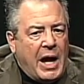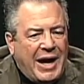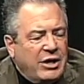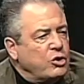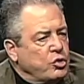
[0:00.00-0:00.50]

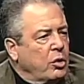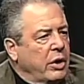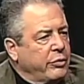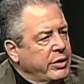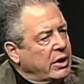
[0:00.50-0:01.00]
I can
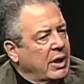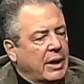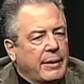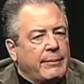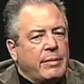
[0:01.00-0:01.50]
draw three.
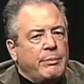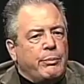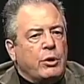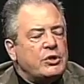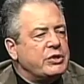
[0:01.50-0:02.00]

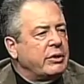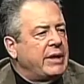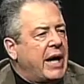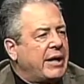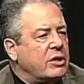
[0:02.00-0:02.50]

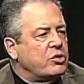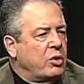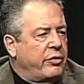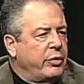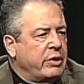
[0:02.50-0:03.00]
Personally, I can
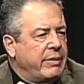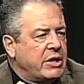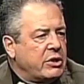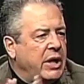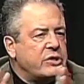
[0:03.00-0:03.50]
draw three
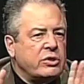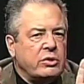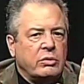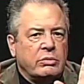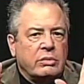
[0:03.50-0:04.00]
dimensional. I used to
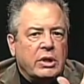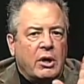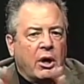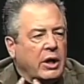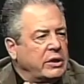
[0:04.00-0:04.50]
do
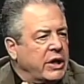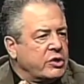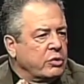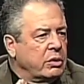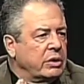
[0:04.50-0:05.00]

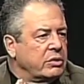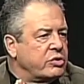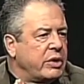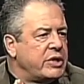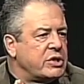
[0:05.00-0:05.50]
architectural
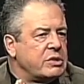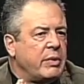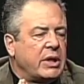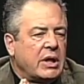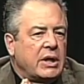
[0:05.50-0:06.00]
illustrations,
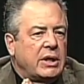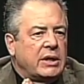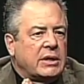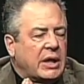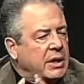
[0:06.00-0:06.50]
but
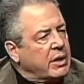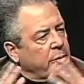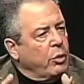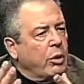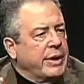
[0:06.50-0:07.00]
it got kind
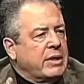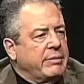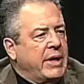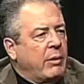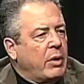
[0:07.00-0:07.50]
of boring to
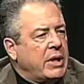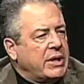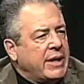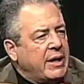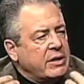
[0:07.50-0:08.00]
me. I wanted
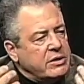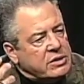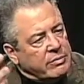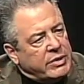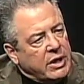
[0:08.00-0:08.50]
to get into
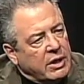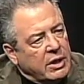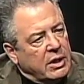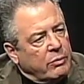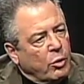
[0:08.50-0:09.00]
something
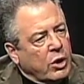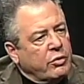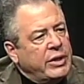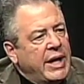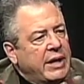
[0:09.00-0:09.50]
more
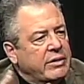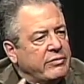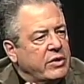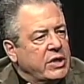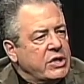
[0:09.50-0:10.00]
creative.
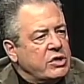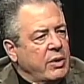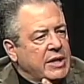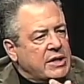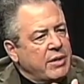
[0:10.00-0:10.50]
Okay. So
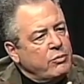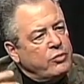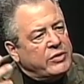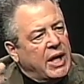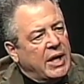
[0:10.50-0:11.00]
as I
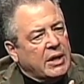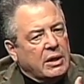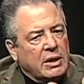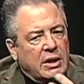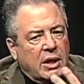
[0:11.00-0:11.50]
moved on,
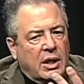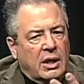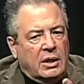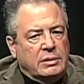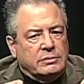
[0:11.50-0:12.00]

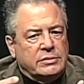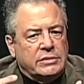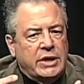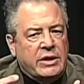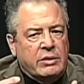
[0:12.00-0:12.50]
um,
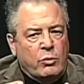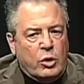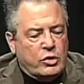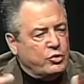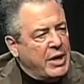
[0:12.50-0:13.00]
and the
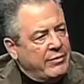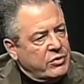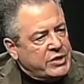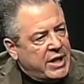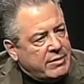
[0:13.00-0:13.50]
more
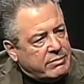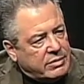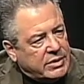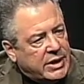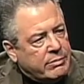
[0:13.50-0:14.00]
travels I
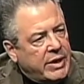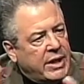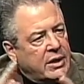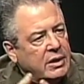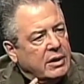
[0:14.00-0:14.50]
had made,